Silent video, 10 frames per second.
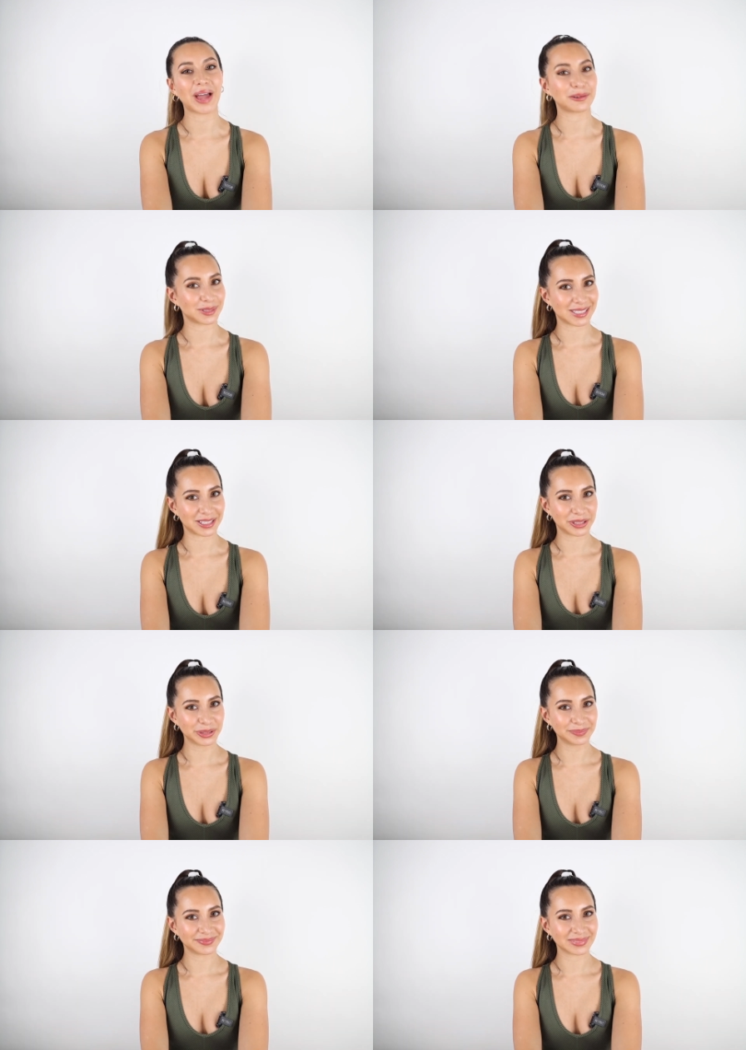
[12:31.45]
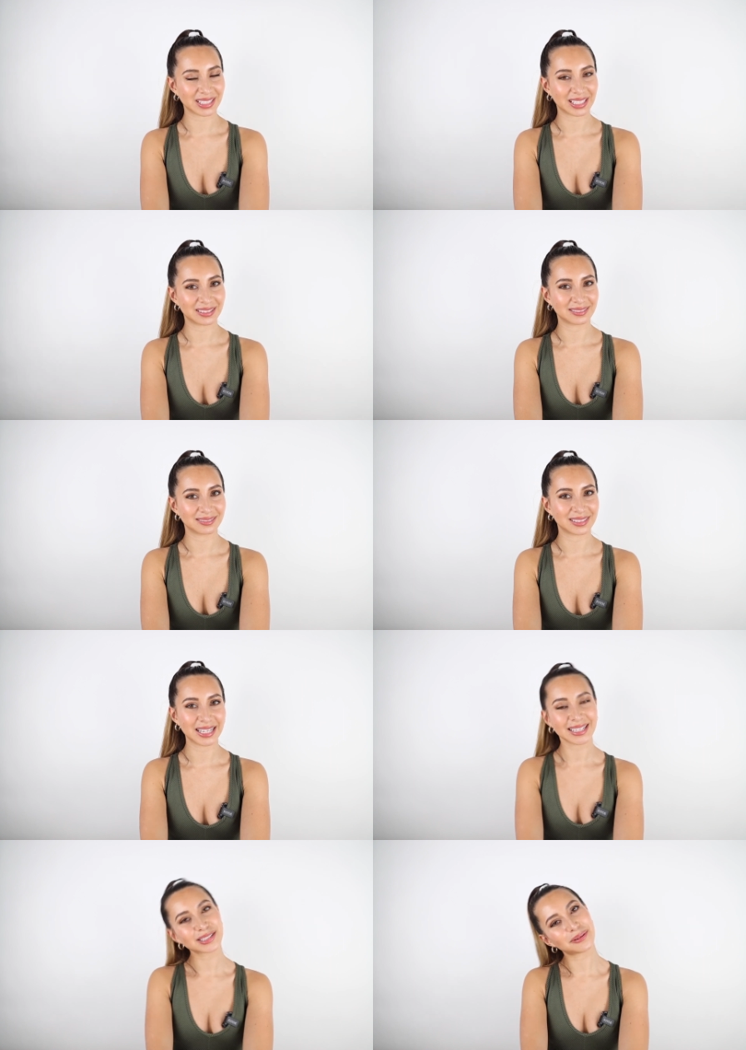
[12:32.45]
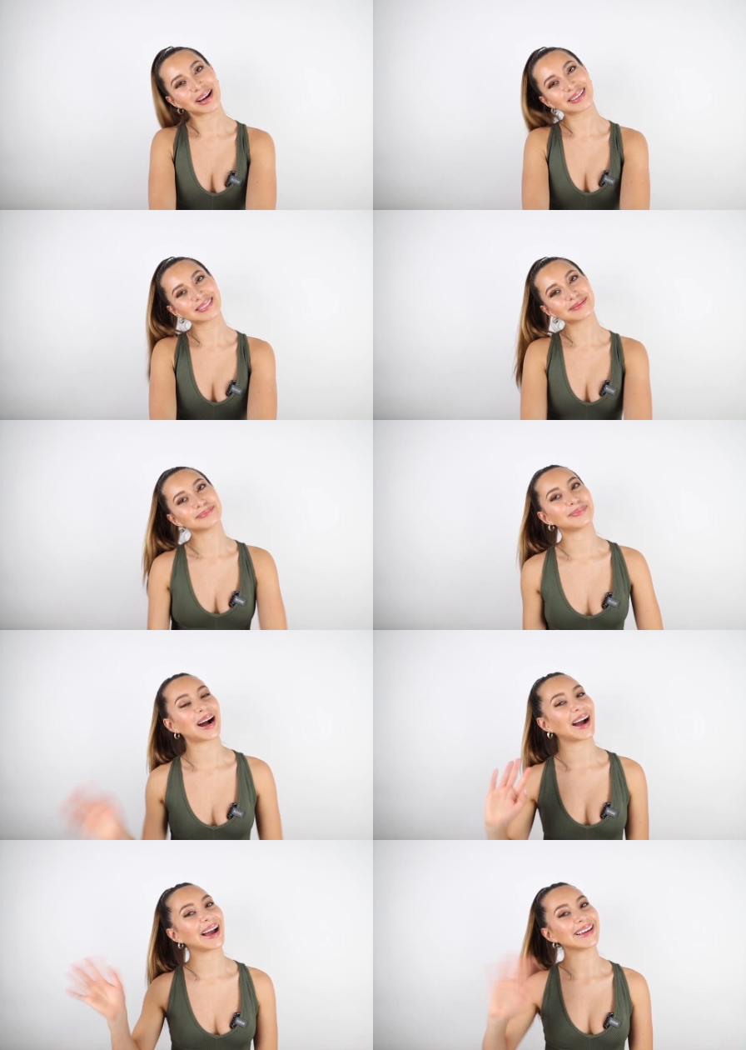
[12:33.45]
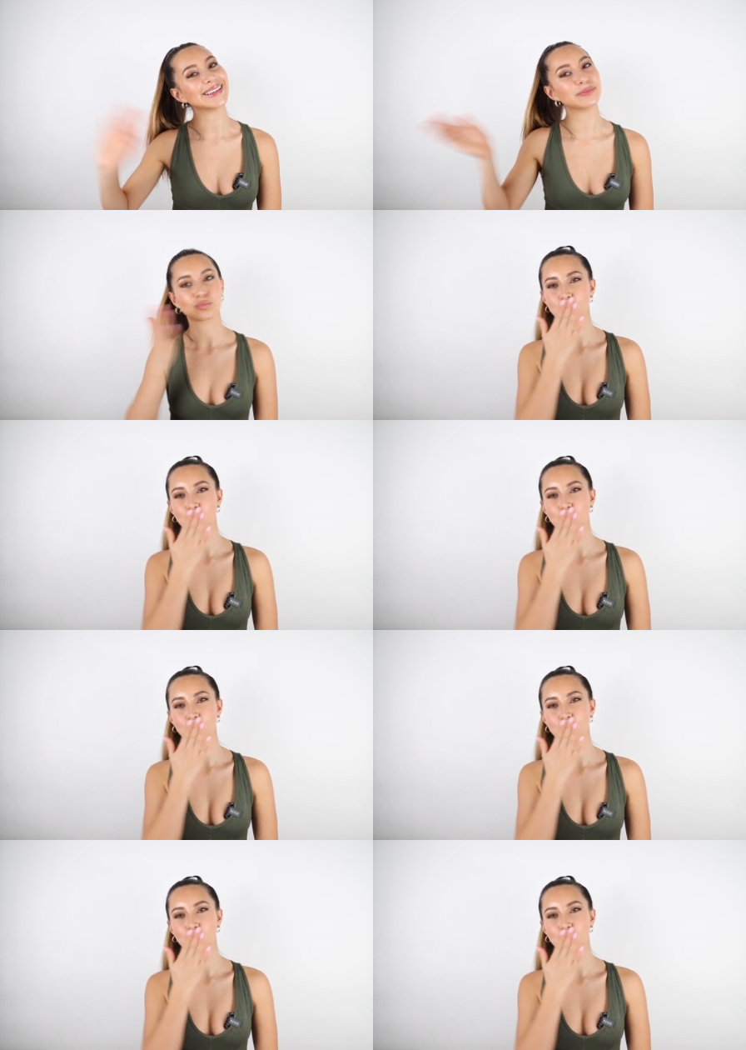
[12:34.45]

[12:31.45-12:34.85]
I will see you in the next one. Bye.